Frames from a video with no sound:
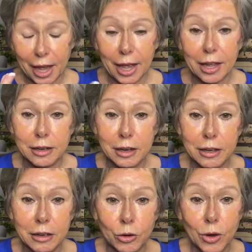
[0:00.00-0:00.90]
And
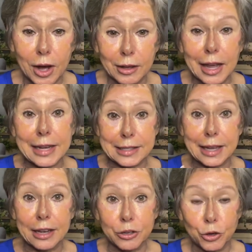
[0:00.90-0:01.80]
you, like I
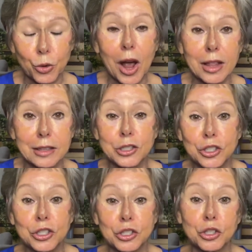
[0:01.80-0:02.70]
say, a
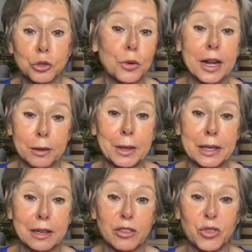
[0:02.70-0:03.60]
neurologist is who
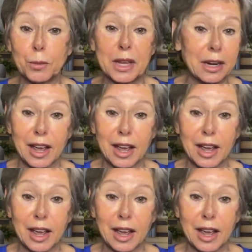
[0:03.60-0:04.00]
recommended it for me.